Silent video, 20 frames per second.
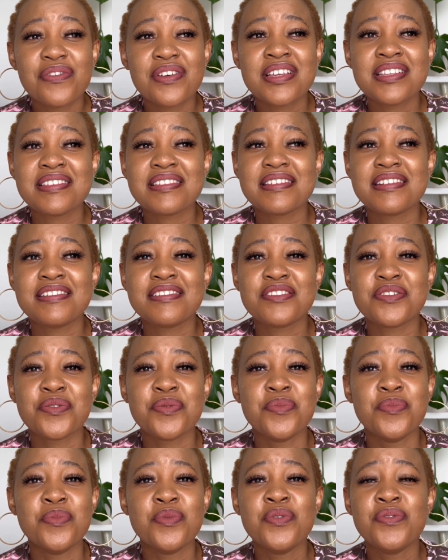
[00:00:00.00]
Is it
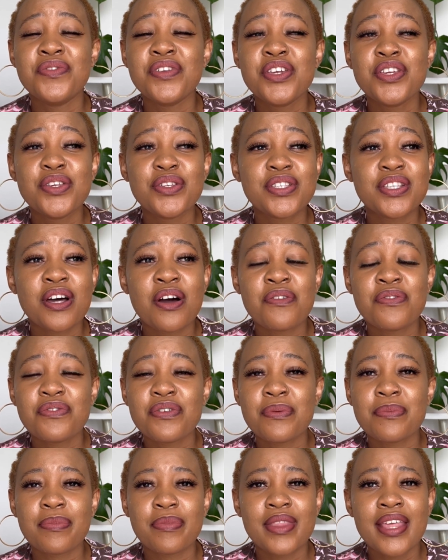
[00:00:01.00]
removing yourself
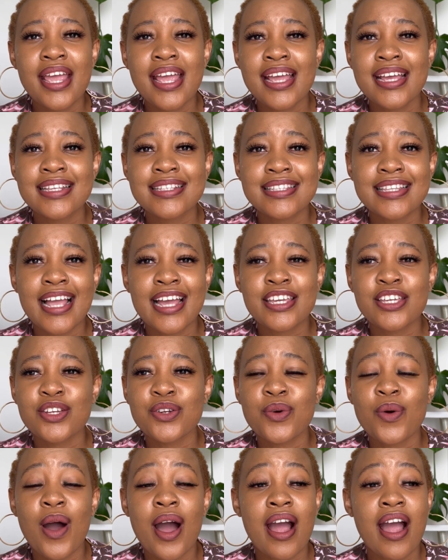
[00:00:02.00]
from things, like
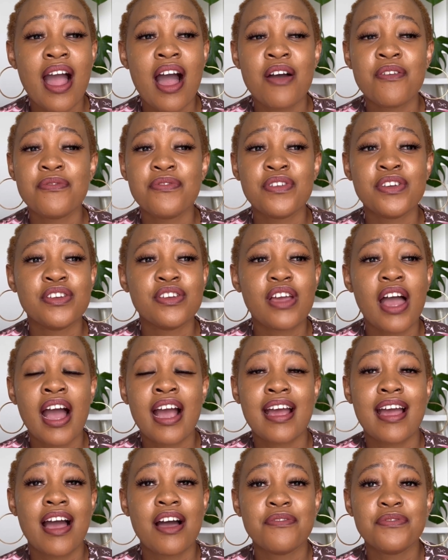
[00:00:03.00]

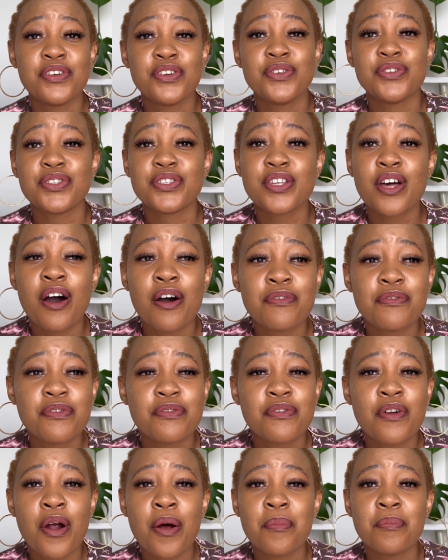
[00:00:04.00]
uncuffing yourself
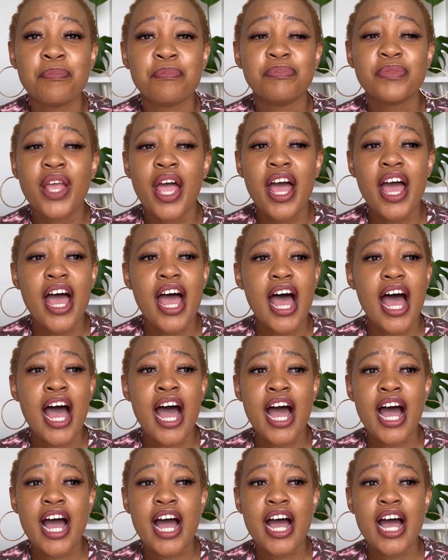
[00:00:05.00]
from
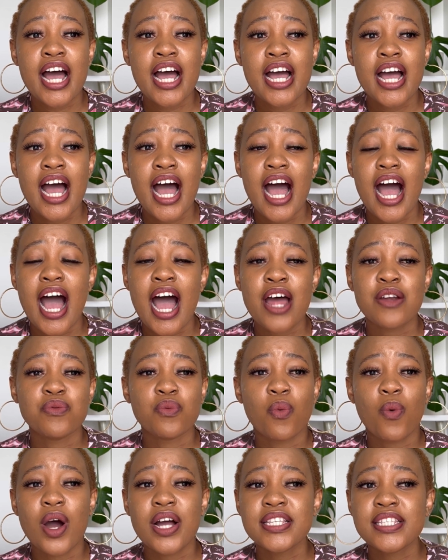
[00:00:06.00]

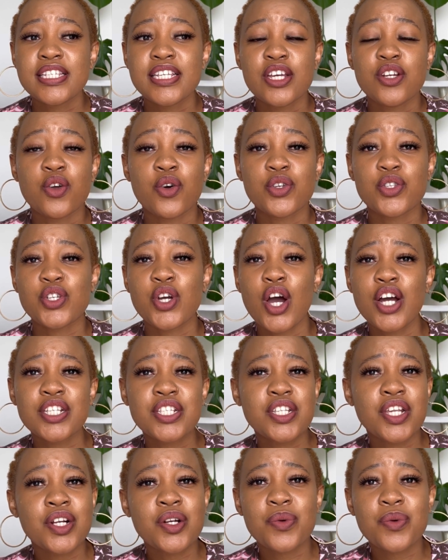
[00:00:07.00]
unwanted or toxic